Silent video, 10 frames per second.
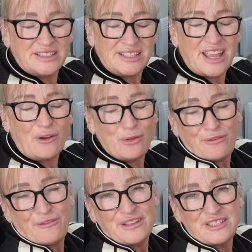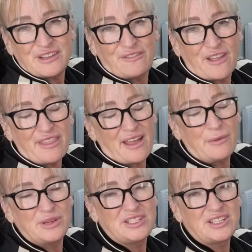So yeah, all the fun stuff like
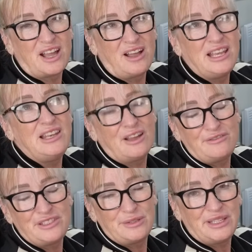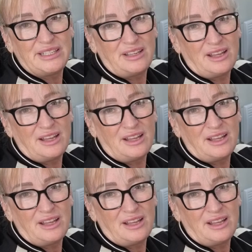that, which I love doing.